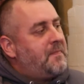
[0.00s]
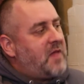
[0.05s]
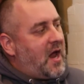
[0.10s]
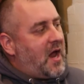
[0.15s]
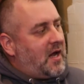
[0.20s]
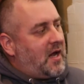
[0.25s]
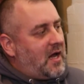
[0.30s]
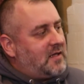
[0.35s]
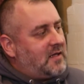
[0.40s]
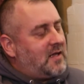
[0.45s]

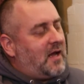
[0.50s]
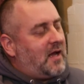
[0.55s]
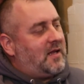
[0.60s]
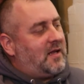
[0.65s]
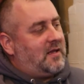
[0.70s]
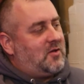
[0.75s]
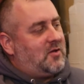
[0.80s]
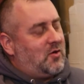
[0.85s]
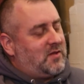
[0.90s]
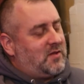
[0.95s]
And I
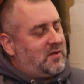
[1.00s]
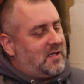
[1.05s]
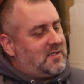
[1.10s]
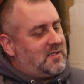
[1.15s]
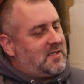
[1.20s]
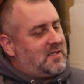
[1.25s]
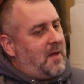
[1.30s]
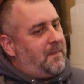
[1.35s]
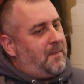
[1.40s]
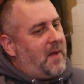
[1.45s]
and took that
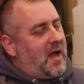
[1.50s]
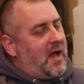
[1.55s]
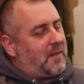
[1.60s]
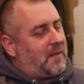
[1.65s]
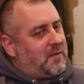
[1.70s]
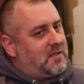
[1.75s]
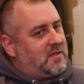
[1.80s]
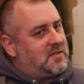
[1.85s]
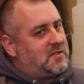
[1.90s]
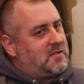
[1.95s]
step back
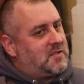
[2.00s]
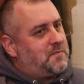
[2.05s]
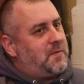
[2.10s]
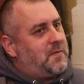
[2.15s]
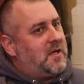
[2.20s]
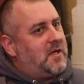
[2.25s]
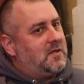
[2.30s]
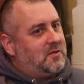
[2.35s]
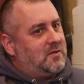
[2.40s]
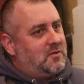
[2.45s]
because it's
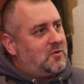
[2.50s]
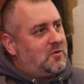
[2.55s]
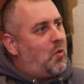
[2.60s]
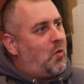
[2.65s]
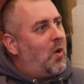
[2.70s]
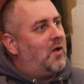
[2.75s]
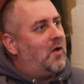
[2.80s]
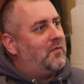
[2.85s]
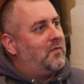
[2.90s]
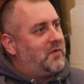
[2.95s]
been
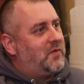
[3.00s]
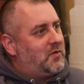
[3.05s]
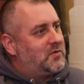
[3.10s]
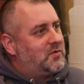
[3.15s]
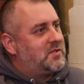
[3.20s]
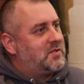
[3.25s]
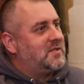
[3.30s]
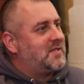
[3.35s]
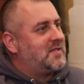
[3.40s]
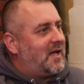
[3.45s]
12
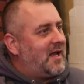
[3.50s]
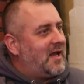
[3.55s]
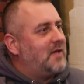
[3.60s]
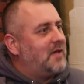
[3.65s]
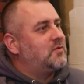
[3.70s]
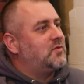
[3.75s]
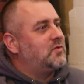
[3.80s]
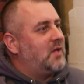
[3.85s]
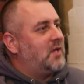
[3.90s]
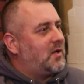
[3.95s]
years since I
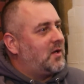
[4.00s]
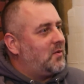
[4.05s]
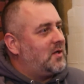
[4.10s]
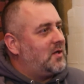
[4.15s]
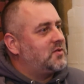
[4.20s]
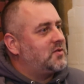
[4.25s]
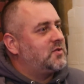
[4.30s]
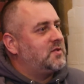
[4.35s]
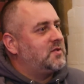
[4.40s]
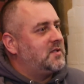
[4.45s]
answered that
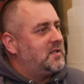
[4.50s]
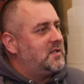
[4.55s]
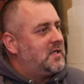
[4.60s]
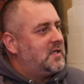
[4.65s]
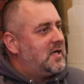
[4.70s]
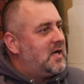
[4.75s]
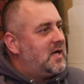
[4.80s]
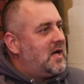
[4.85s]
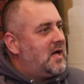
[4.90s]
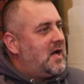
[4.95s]
question. Yeah.